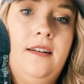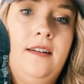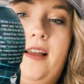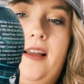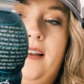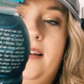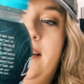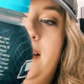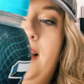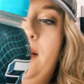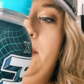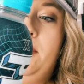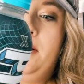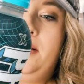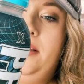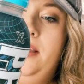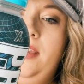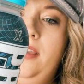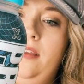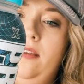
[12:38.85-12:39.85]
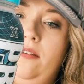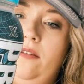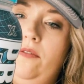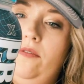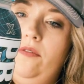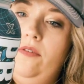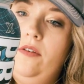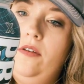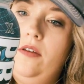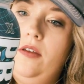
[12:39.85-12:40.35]
and I believe
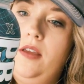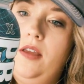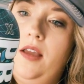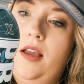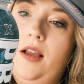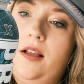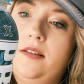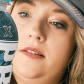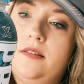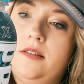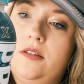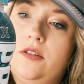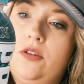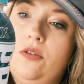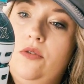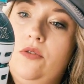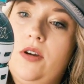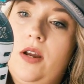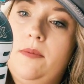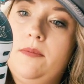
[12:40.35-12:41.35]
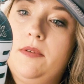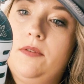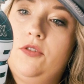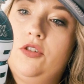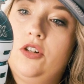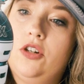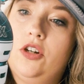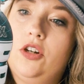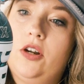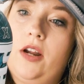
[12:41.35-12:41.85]
it has 2 grams of
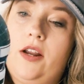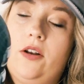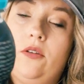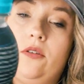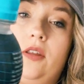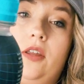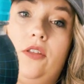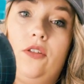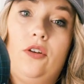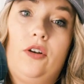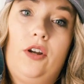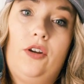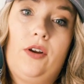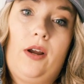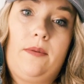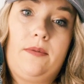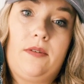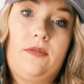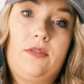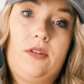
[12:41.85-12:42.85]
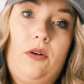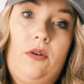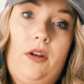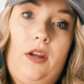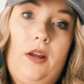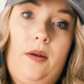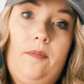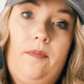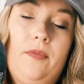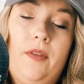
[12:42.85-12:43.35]
sugar and only 30 grams of
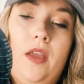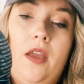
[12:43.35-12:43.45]
sodium.